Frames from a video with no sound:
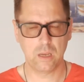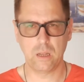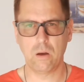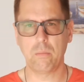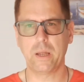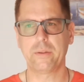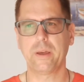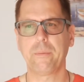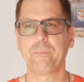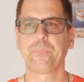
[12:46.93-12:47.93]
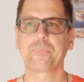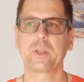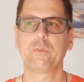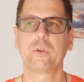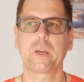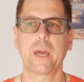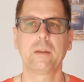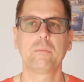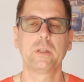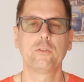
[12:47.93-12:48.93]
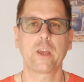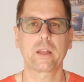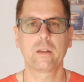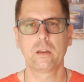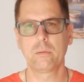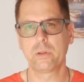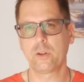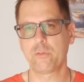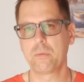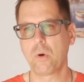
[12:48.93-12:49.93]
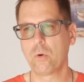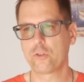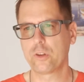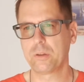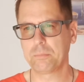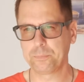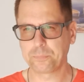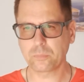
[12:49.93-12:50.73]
you know, but if you can inject a little bit of emotion,